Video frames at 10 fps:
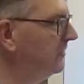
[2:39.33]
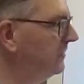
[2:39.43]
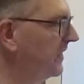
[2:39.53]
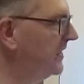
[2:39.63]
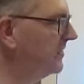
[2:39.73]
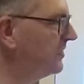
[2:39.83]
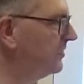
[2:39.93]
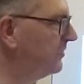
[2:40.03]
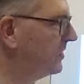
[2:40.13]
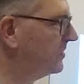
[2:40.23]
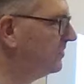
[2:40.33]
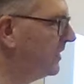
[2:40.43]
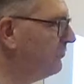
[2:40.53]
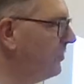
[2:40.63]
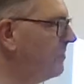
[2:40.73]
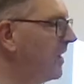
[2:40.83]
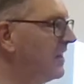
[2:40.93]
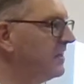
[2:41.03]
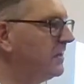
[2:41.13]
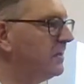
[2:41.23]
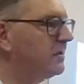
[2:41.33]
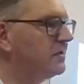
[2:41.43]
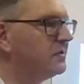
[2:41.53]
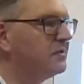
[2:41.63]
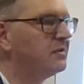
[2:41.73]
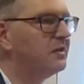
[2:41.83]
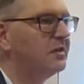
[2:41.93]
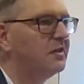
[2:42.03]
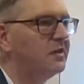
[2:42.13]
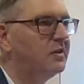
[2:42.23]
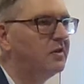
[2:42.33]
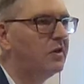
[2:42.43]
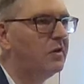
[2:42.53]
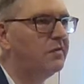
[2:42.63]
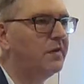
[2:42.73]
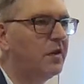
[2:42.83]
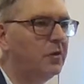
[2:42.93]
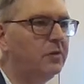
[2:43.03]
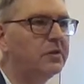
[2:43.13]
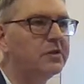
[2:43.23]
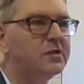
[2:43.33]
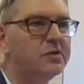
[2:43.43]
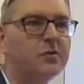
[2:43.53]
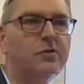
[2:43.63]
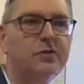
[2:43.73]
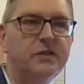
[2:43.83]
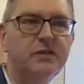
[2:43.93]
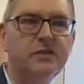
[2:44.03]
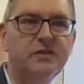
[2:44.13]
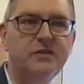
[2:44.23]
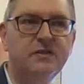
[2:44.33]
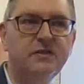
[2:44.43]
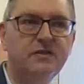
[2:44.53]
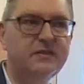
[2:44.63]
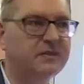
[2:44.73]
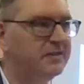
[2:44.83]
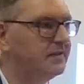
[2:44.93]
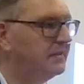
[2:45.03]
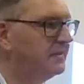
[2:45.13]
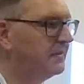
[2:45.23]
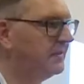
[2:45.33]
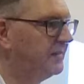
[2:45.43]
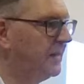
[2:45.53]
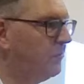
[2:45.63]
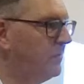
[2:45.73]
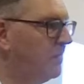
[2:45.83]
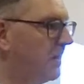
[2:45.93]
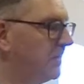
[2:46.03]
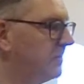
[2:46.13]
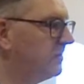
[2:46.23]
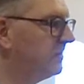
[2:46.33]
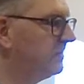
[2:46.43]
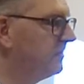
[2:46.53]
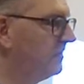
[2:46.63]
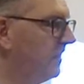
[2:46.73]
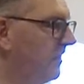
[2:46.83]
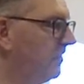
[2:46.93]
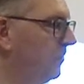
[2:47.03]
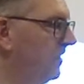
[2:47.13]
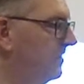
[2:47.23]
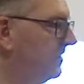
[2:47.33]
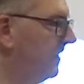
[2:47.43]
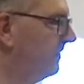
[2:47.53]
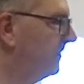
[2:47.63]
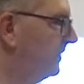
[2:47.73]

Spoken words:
conveyed to us by reminding us of older stories that we might otherwise have